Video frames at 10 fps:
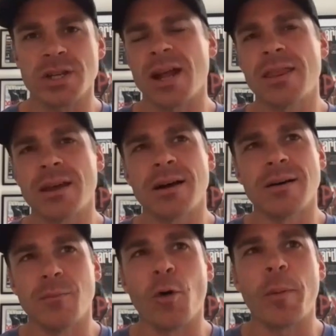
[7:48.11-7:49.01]
And I think
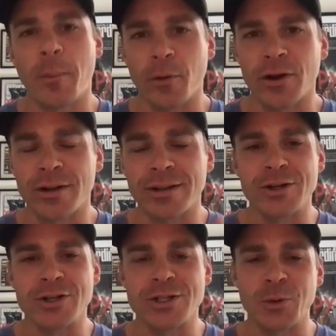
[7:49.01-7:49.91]
more people are in a
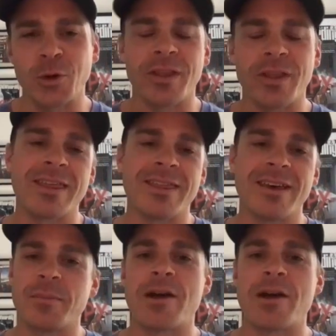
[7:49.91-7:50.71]
leadership role than they think.